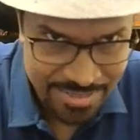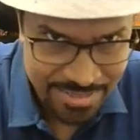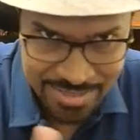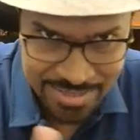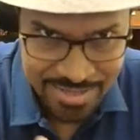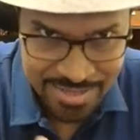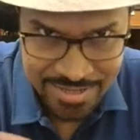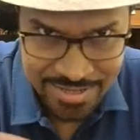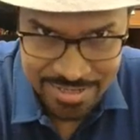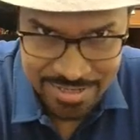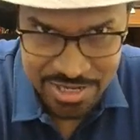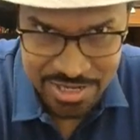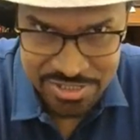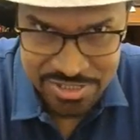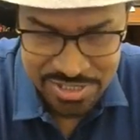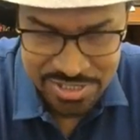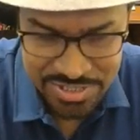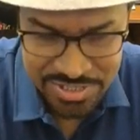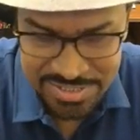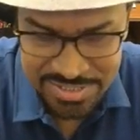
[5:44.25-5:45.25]
the earlier
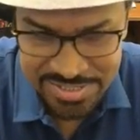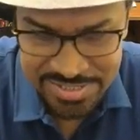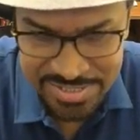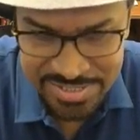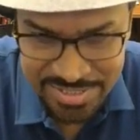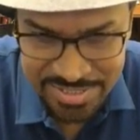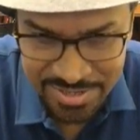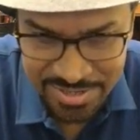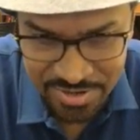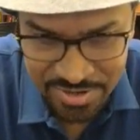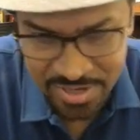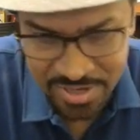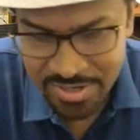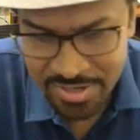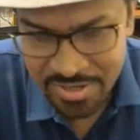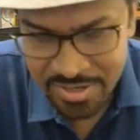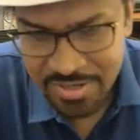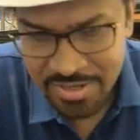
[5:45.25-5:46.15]
sessions, right?